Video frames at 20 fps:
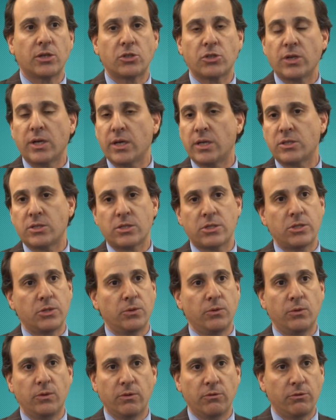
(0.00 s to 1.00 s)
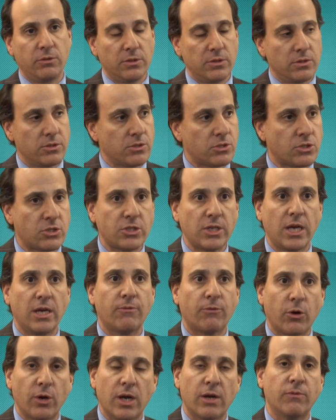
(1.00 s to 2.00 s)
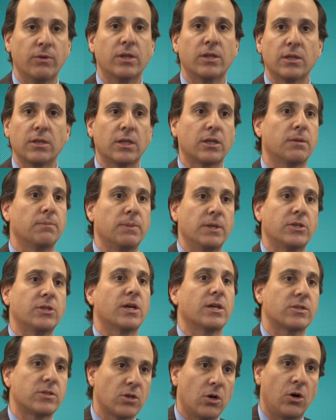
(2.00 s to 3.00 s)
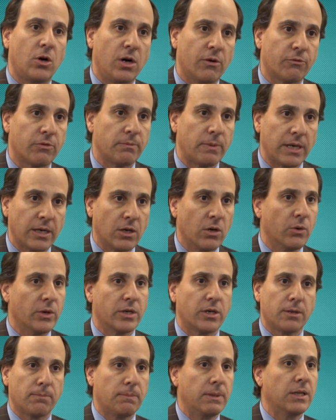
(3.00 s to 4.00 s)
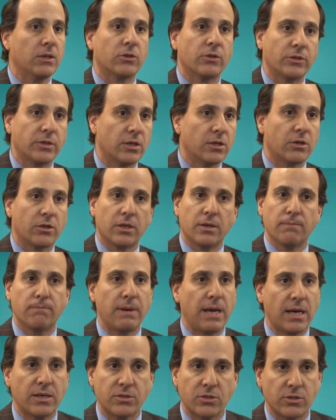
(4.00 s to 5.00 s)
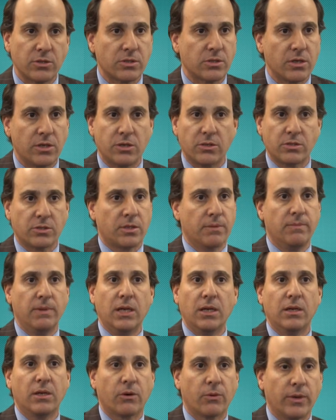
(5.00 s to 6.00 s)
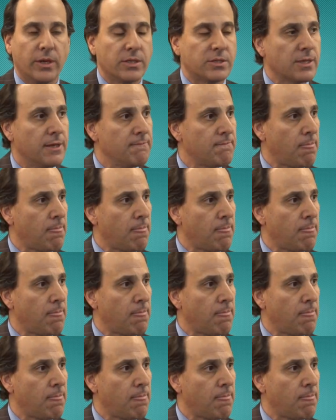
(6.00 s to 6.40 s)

a chance to savor everything that the beach has to offer by going to the pillar dinner, the ambassador's dinners, the meet and greets.